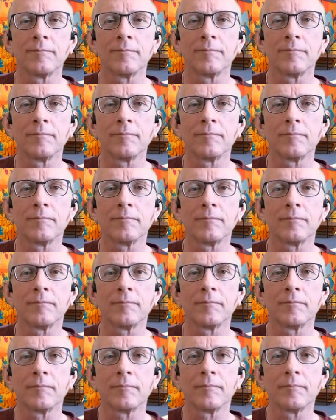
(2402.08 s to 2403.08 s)

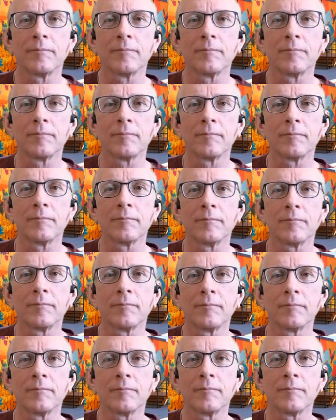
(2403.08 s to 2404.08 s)

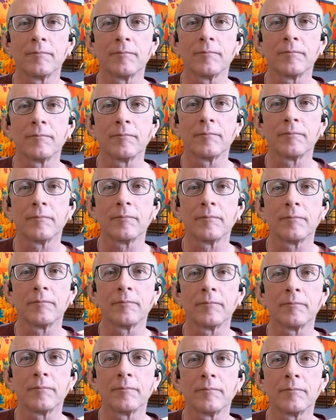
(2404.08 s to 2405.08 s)

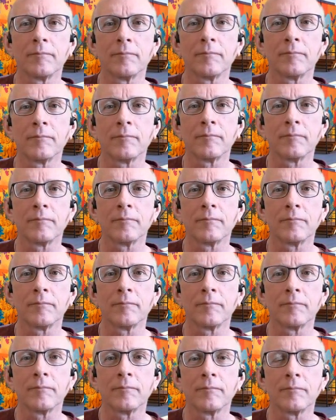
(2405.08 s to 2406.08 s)

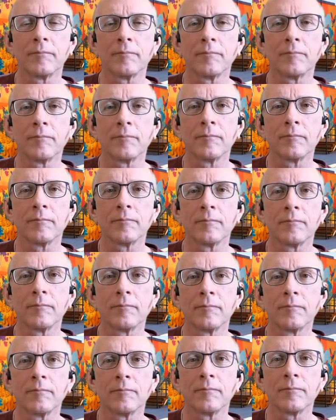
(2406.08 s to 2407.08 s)

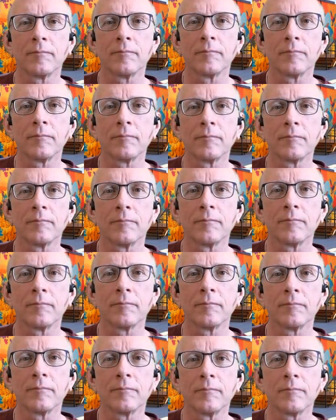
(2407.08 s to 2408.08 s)

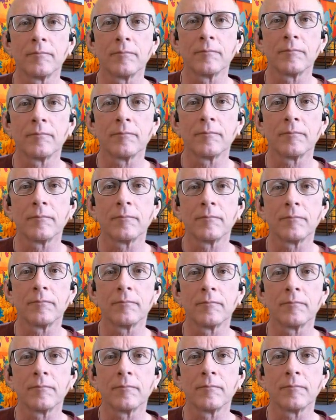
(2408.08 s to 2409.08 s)

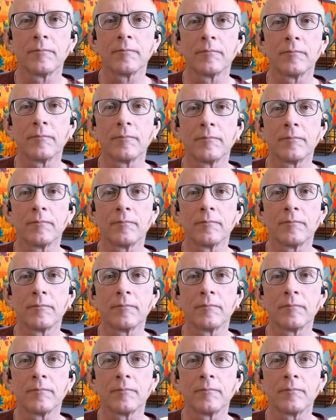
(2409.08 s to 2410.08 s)
The person shown says nothing.